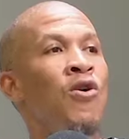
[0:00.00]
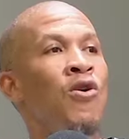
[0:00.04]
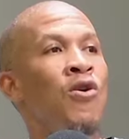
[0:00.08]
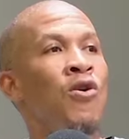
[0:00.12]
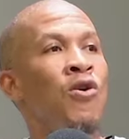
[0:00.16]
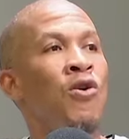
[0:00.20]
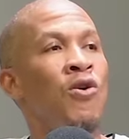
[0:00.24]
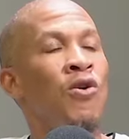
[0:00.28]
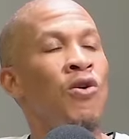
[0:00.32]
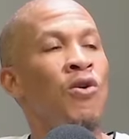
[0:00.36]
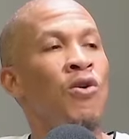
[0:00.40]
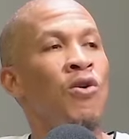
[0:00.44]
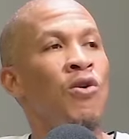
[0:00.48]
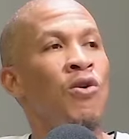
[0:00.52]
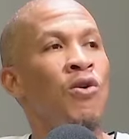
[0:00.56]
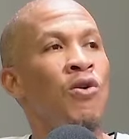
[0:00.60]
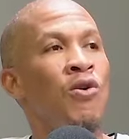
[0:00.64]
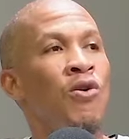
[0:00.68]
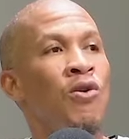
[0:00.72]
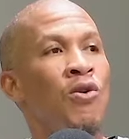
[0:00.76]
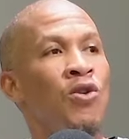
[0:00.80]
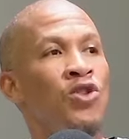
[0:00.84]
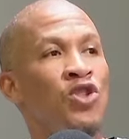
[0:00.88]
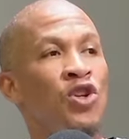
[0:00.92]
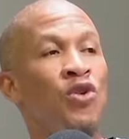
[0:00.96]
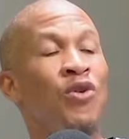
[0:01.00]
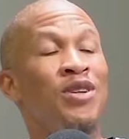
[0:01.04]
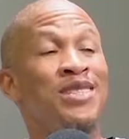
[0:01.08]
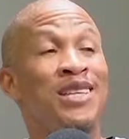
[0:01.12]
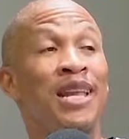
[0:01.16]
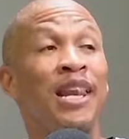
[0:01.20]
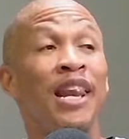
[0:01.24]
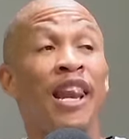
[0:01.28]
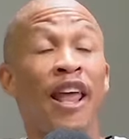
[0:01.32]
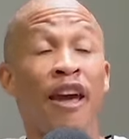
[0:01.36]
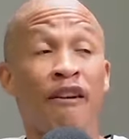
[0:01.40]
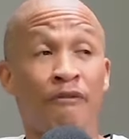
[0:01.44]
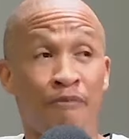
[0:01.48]
Up and down. The oh. left so he was a
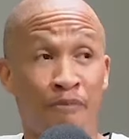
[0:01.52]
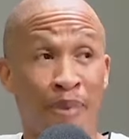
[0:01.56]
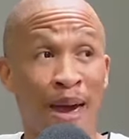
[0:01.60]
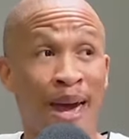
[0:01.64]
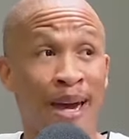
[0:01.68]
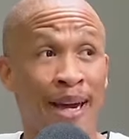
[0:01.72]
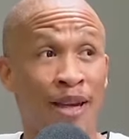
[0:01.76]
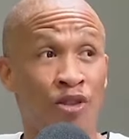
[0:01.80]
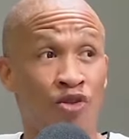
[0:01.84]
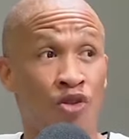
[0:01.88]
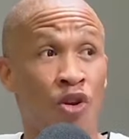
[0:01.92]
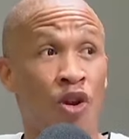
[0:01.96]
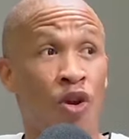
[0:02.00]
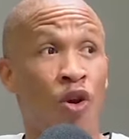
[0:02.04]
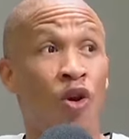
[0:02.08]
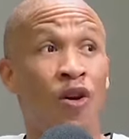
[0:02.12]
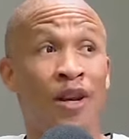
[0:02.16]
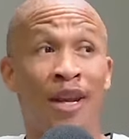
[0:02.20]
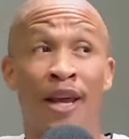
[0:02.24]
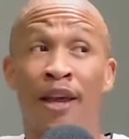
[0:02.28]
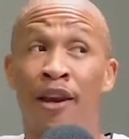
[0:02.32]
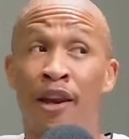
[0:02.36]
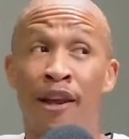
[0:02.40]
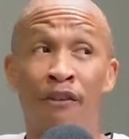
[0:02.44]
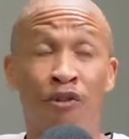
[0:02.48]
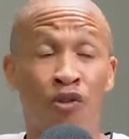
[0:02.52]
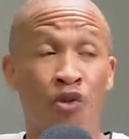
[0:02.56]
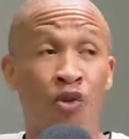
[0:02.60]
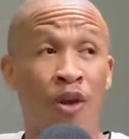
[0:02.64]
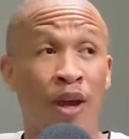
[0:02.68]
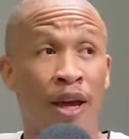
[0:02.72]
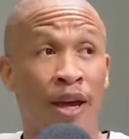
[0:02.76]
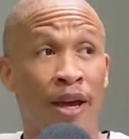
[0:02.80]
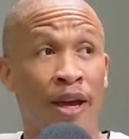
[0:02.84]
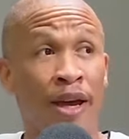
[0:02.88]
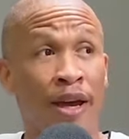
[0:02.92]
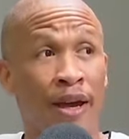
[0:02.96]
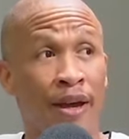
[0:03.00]
left back as well, or left, left winger. Yeah. Well.